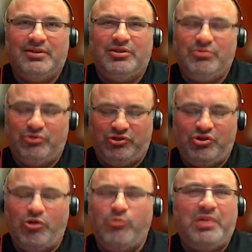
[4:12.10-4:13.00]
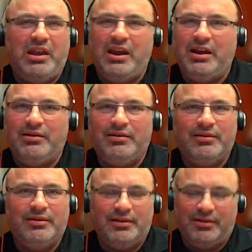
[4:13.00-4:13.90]
There was no pain,
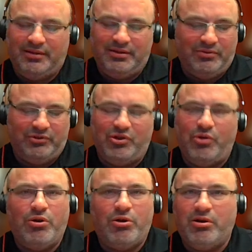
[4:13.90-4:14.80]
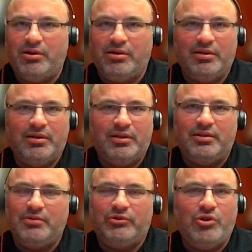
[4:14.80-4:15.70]
there was no hurt,
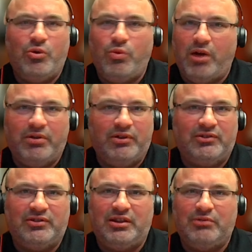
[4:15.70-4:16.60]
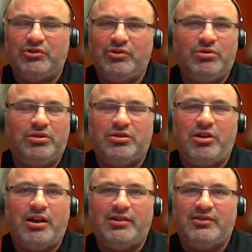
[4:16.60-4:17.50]
there was no worries, there was no
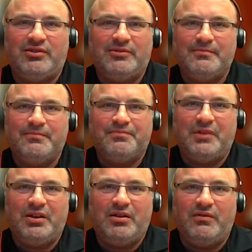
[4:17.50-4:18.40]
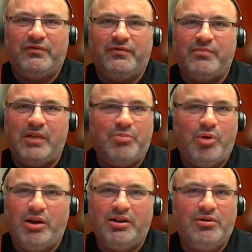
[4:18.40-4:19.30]
thoughts of my
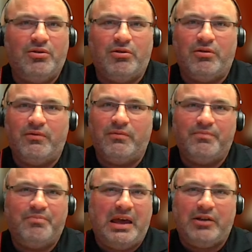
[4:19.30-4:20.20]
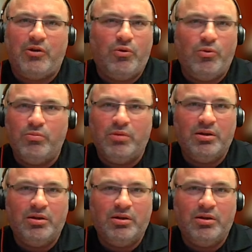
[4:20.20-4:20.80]
body or back home,